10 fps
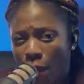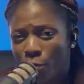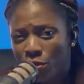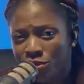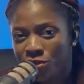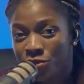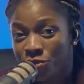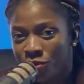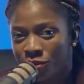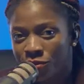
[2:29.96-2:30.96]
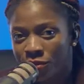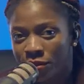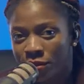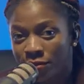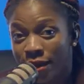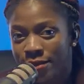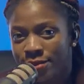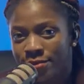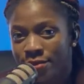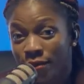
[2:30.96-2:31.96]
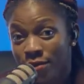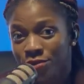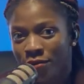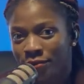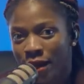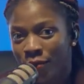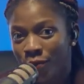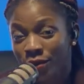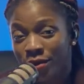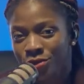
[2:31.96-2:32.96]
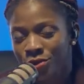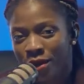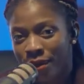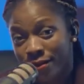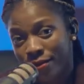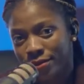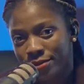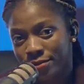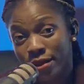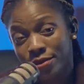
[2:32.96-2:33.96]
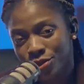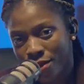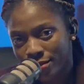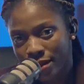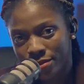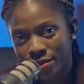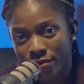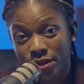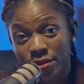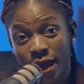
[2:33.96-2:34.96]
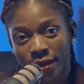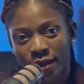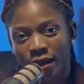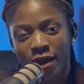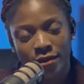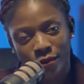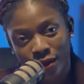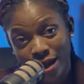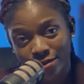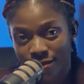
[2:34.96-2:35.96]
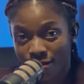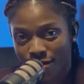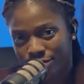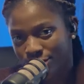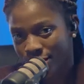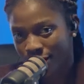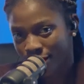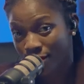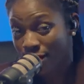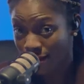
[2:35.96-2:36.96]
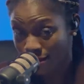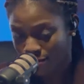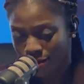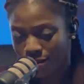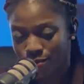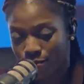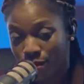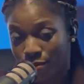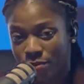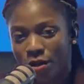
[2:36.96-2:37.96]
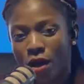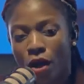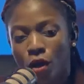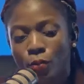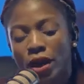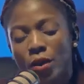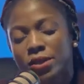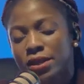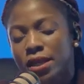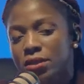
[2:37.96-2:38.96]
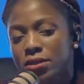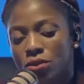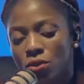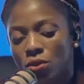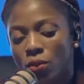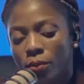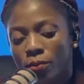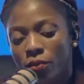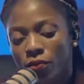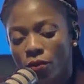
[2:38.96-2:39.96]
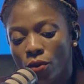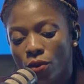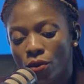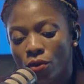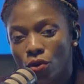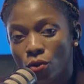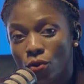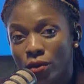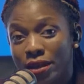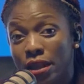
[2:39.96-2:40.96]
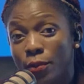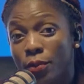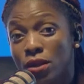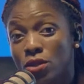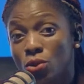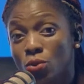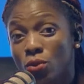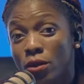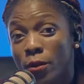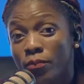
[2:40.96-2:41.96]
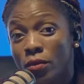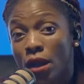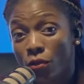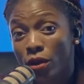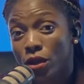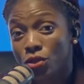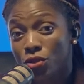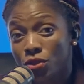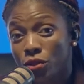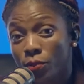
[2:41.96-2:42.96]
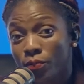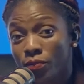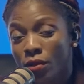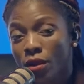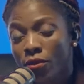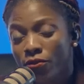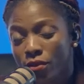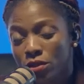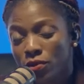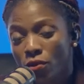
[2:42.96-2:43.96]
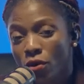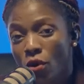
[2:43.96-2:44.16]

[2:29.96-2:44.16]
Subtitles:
put it to you that a lot of them were not joined by God. They joined themselves together, and they were asking God to join them, and that's why there's problems. But I would say this to you: before you leap into a relationship, first of all,